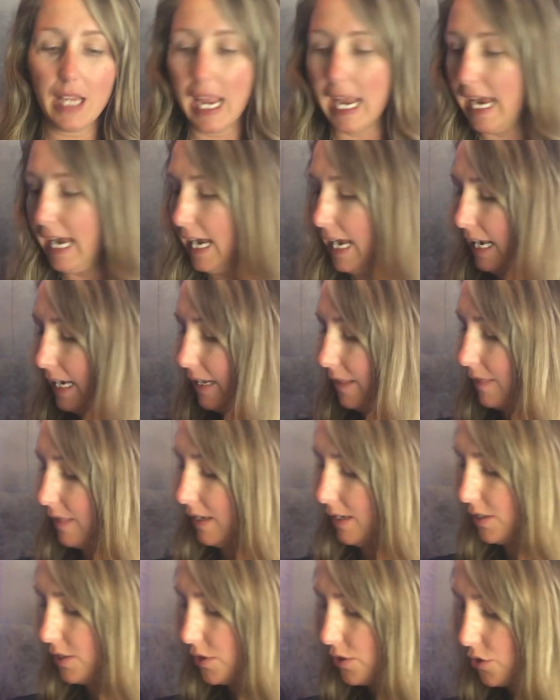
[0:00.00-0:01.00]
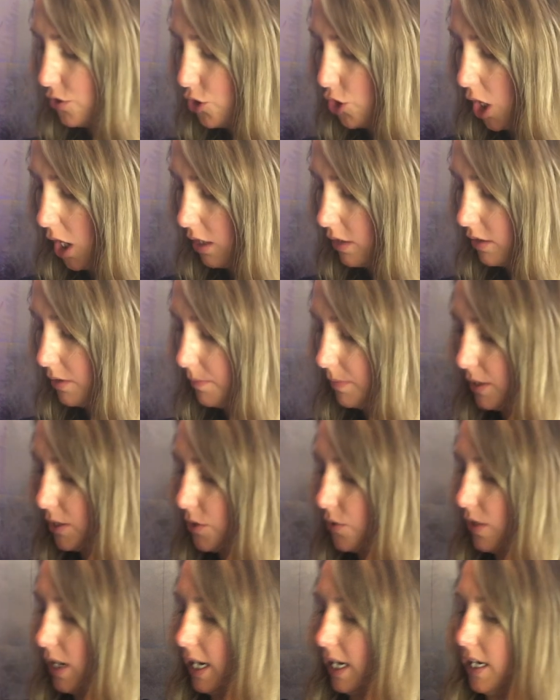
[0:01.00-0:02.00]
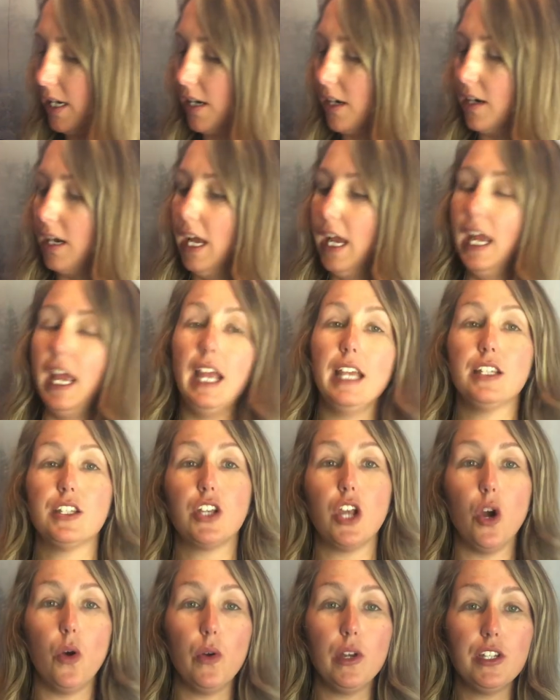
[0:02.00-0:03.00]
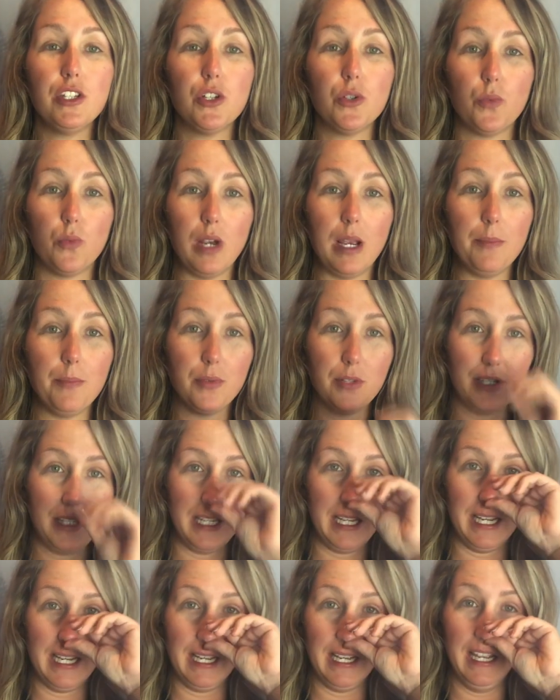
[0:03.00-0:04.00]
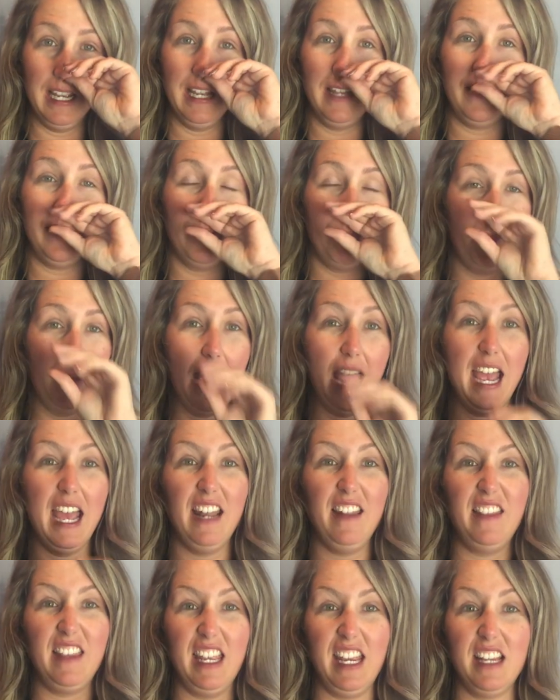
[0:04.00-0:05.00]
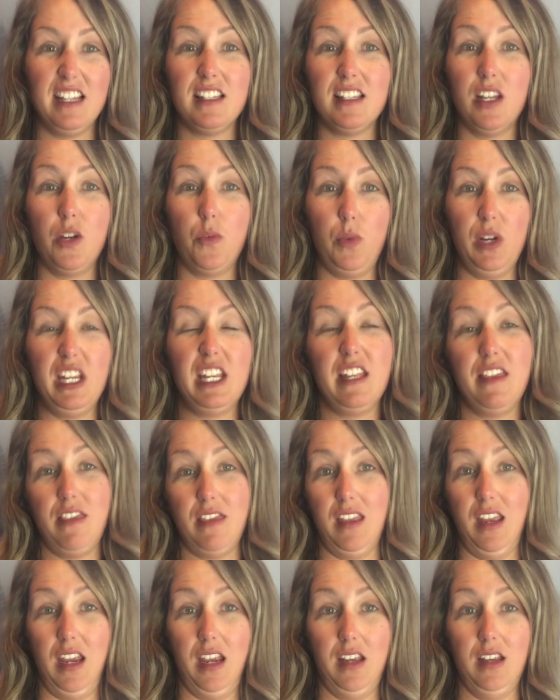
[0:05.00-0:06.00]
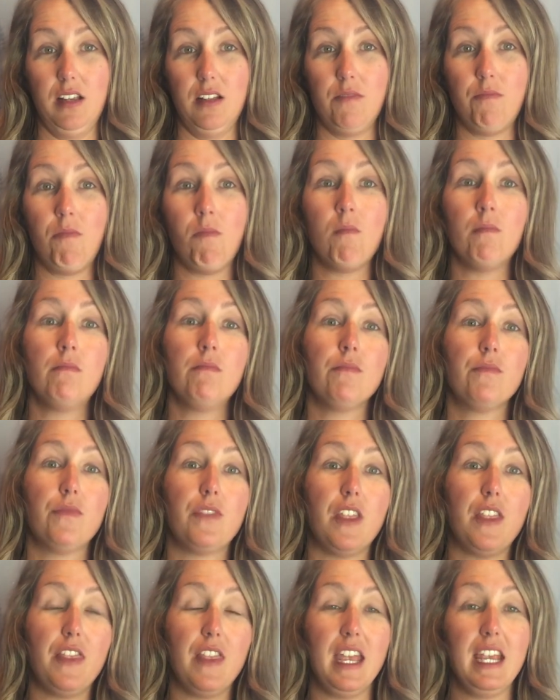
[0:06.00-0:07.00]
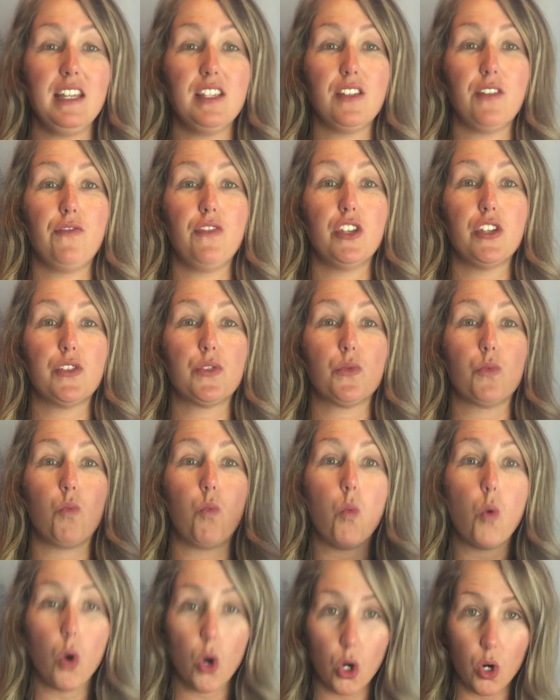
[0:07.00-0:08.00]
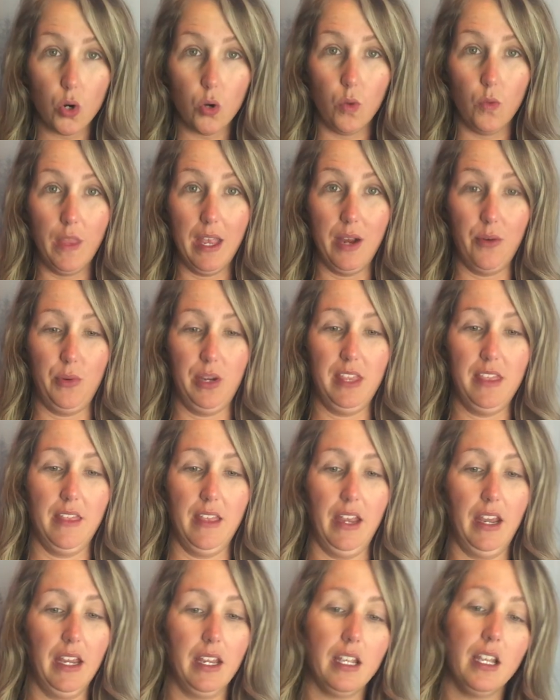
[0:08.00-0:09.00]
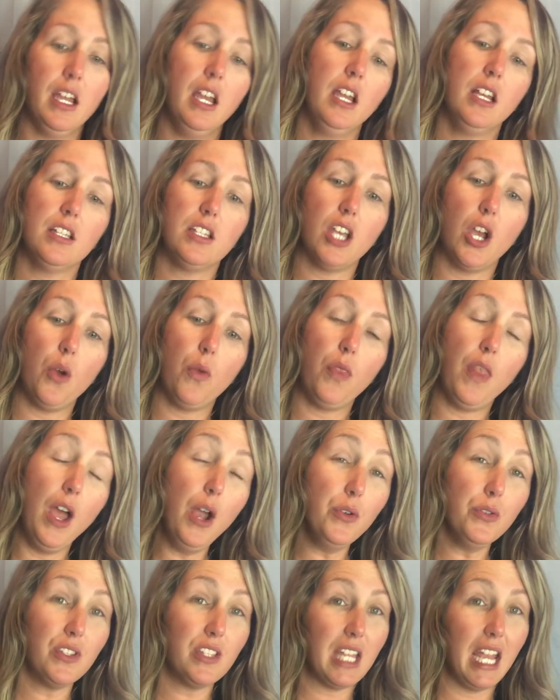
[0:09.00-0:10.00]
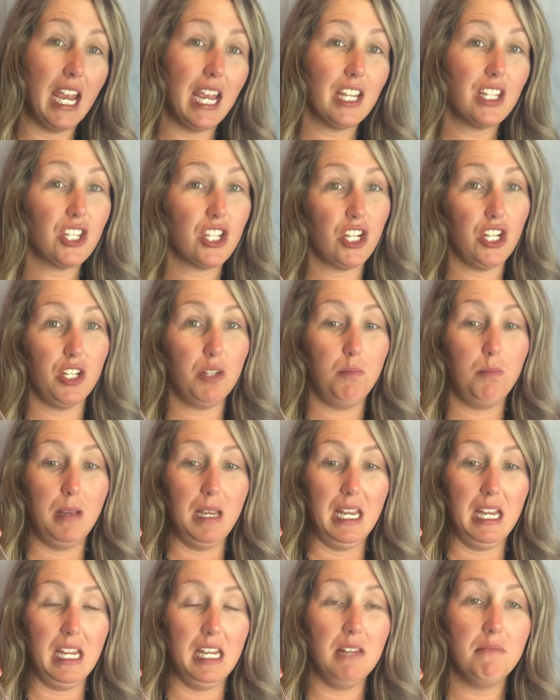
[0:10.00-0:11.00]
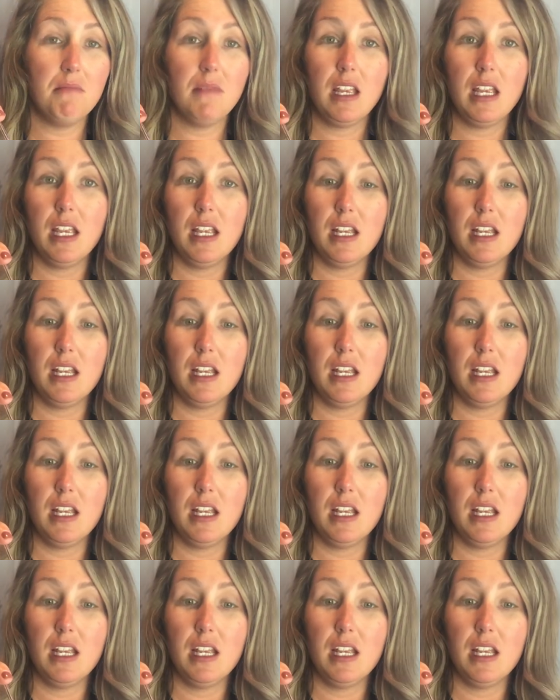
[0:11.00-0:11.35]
And this chocolate milk right here is going to represent the bad things that we can think, the things of this world that we think. So those things could be